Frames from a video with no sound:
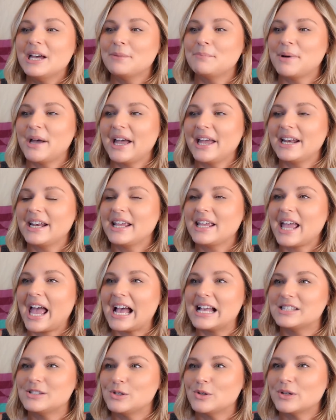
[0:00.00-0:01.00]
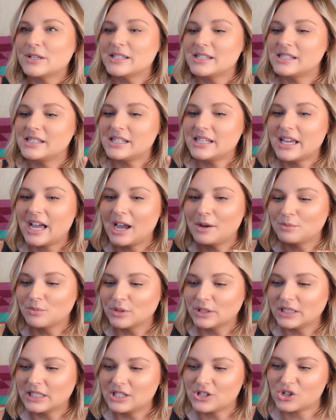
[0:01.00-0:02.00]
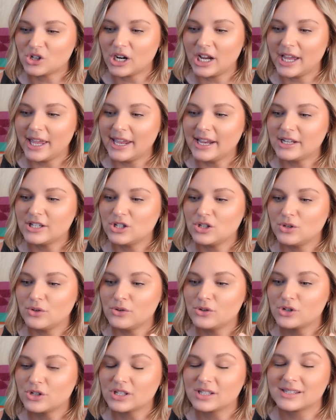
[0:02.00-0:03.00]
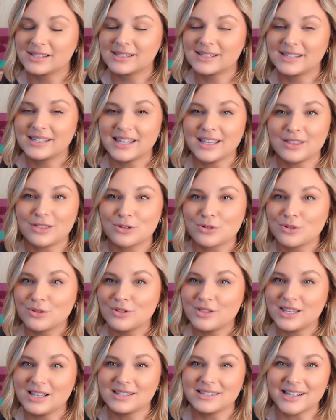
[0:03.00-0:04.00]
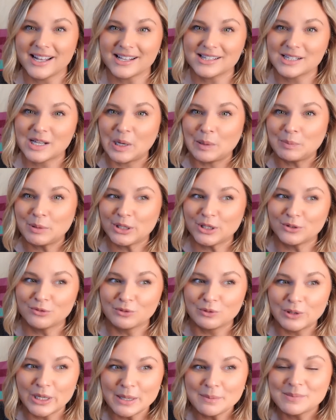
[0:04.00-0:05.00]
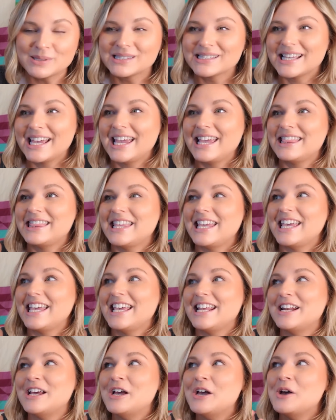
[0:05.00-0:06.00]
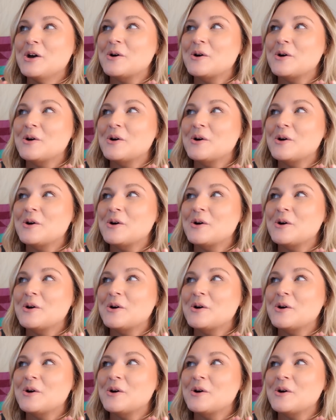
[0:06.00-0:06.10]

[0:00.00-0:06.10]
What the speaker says: but as you can see, I'm really trying to just get through these next couple of whips, and then